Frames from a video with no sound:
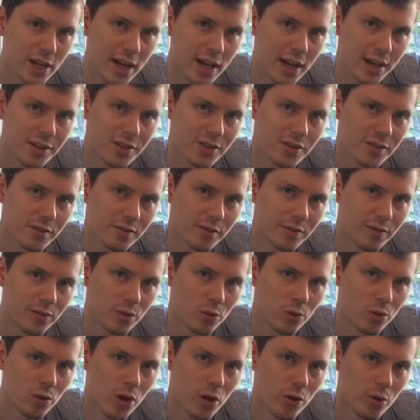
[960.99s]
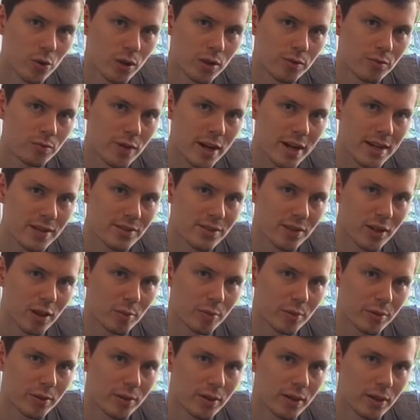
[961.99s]
text, For lo, I raise
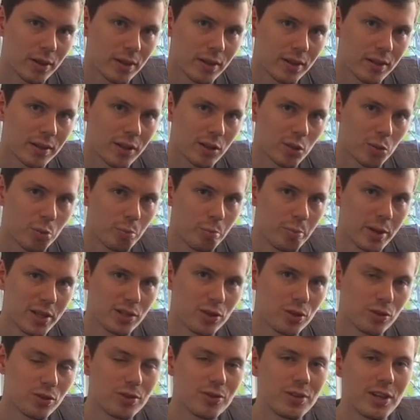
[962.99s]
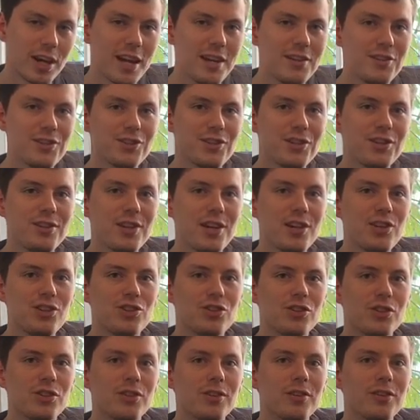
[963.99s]
up that bitter and hasty
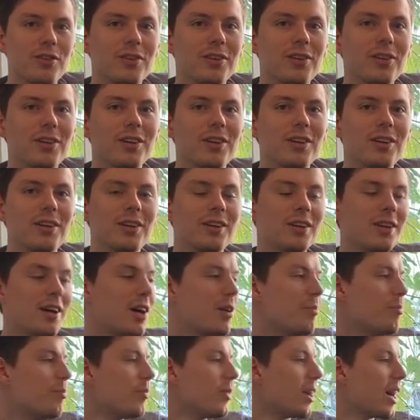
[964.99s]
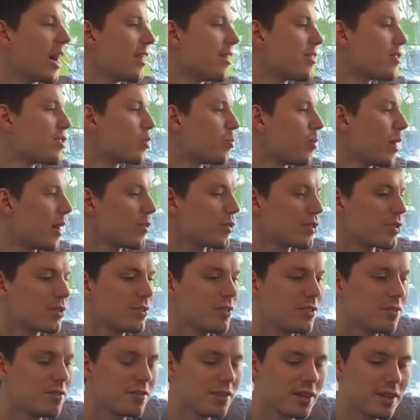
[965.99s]
nation um, and it's about
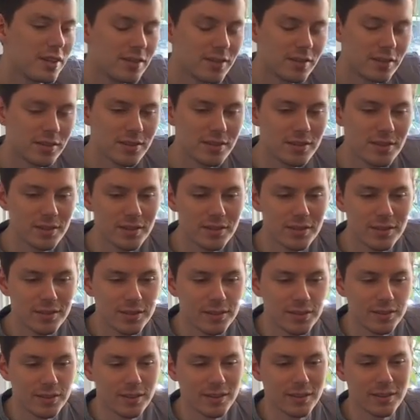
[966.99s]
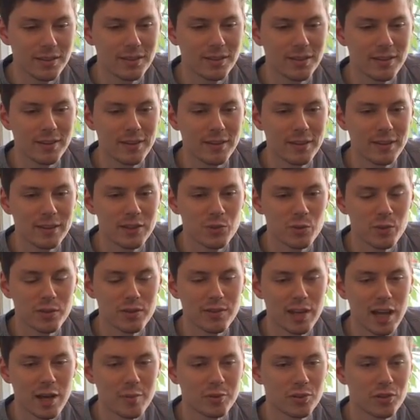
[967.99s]
an, it, it, it's one
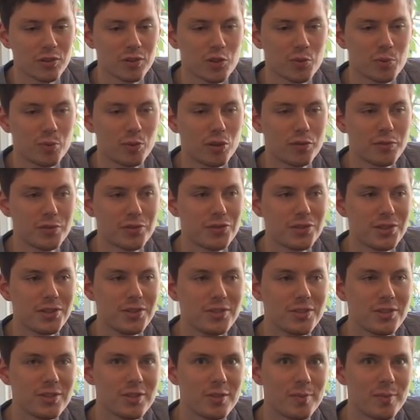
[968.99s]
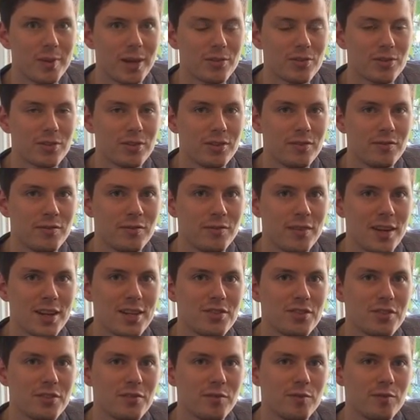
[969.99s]
of Habakkuk's prophecies, it's about an
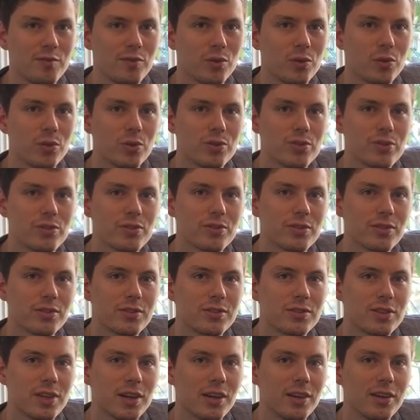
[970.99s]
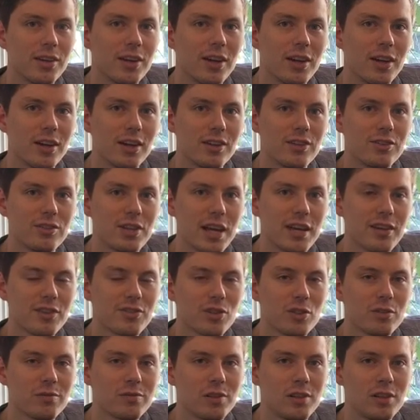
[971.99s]
invasive force that uh, takes
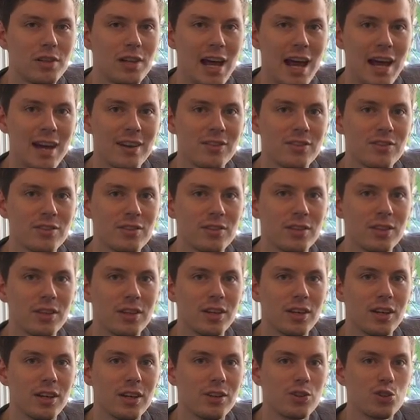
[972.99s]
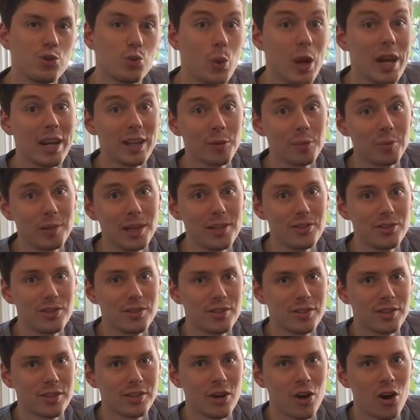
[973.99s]
over land and dwelling
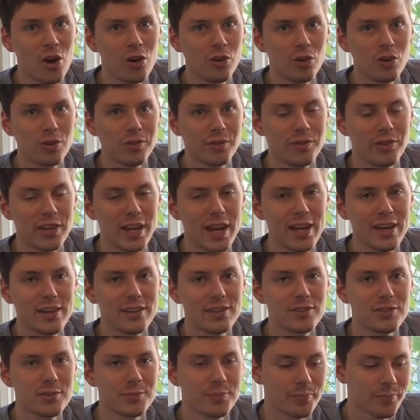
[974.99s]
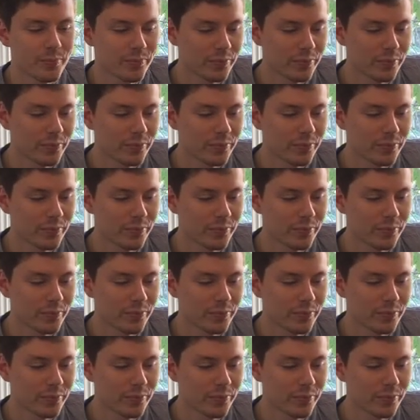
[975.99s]
places that are not theirs.